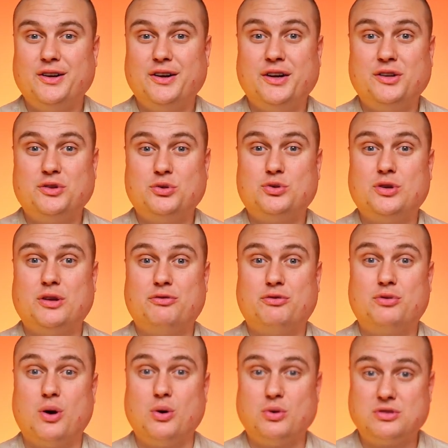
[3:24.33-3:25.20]
into the
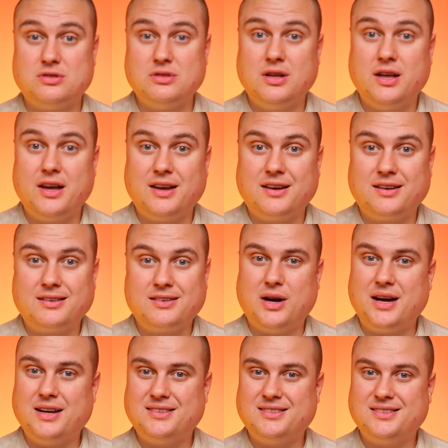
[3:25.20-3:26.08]
frozen lake,
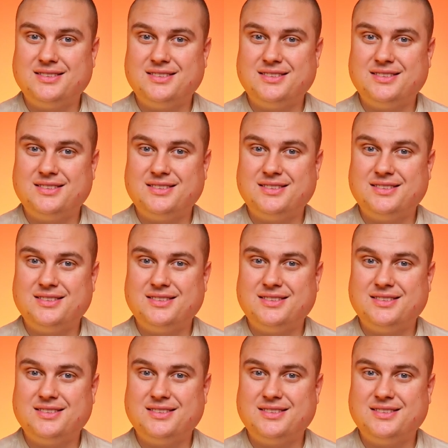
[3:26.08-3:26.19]
right?